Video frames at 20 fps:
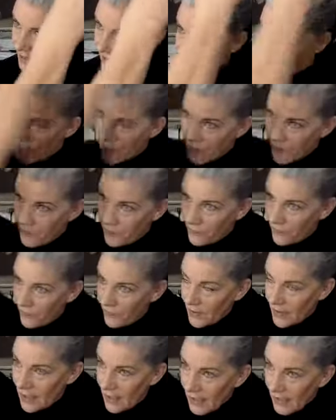sort of
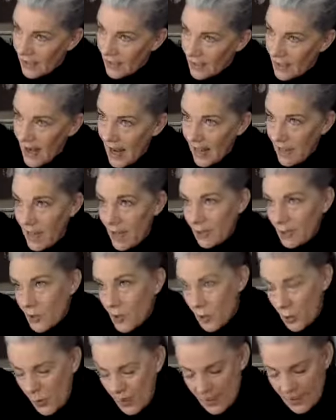in, and then I'm
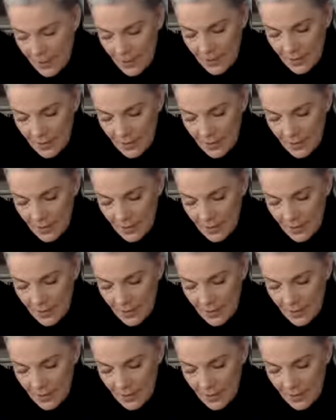twisting